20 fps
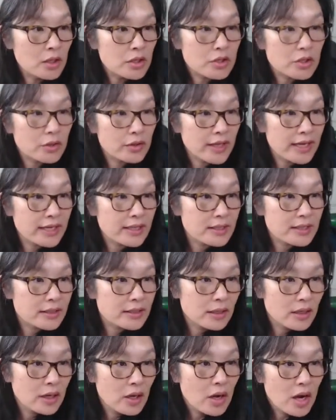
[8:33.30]
So
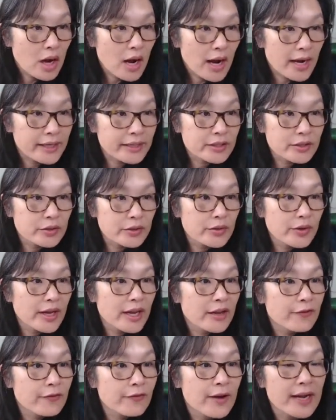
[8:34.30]
next, I do
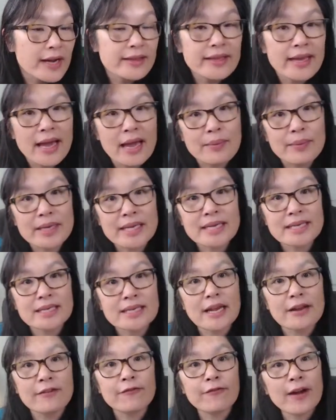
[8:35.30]
a find the
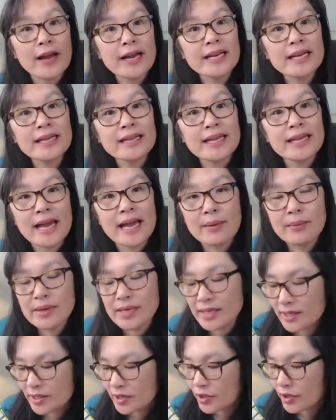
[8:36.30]
abacus, and finding the
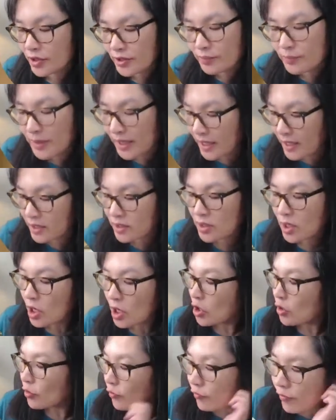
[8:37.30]
abacus just means
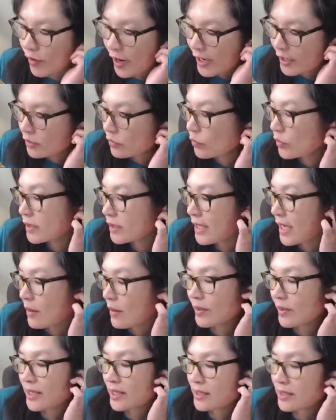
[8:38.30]
find what the
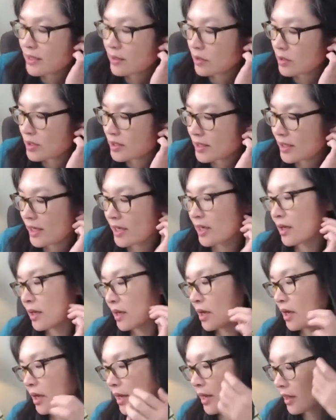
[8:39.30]
abacus looks
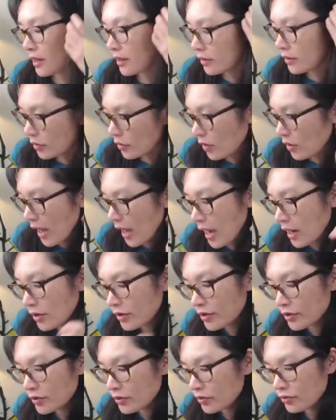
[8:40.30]
like, and how
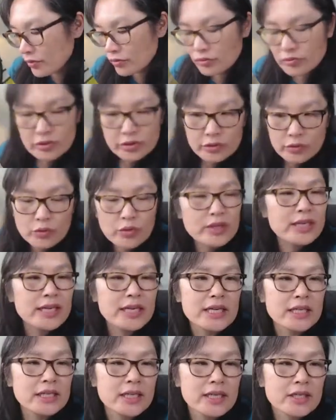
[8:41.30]
do you
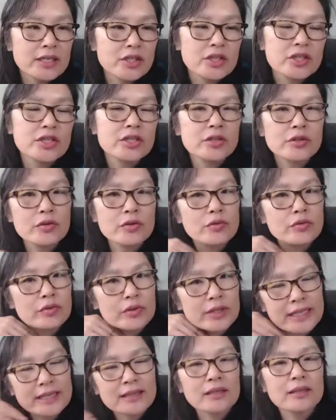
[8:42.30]
it's just to
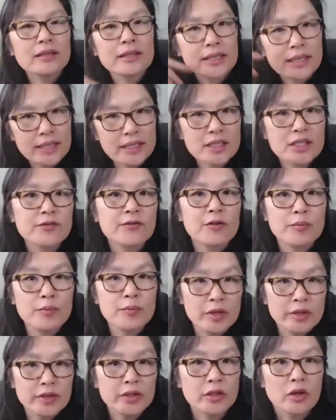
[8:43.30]
get the kids
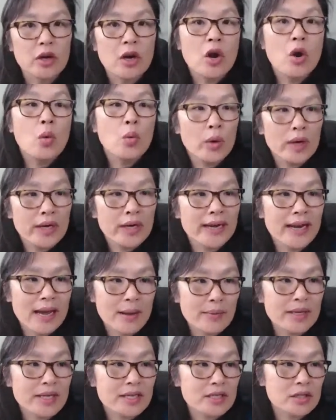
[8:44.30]
familiar what an
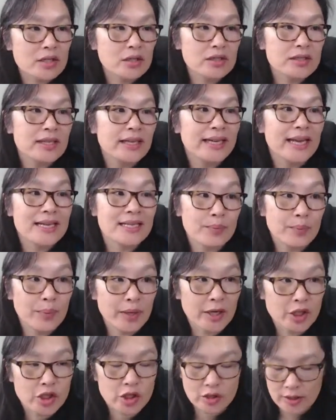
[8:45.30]
abacus looks like as a
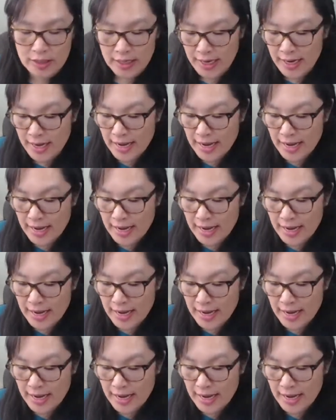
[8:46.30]
picture.